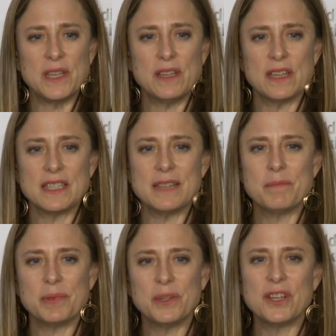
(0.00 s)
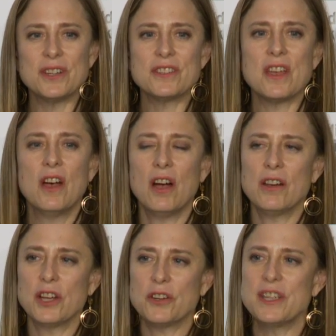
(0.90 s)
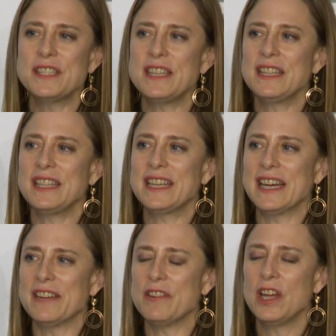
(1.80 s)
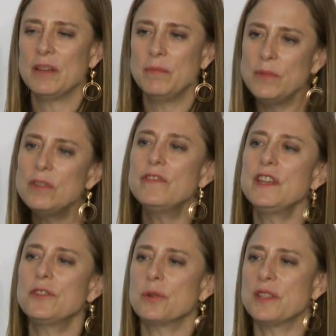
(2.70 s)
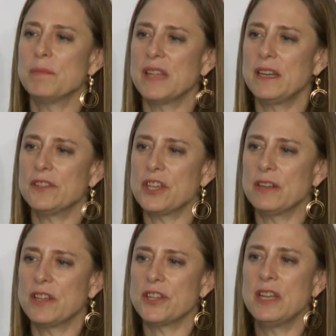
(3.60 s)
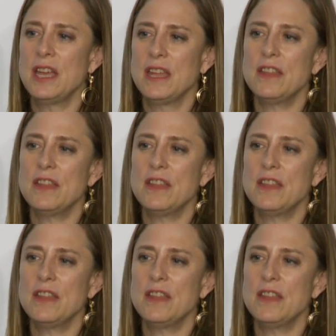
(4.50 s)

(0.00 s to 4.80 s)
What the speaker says: because employers are increasingly kind of moving toward the millennial generation.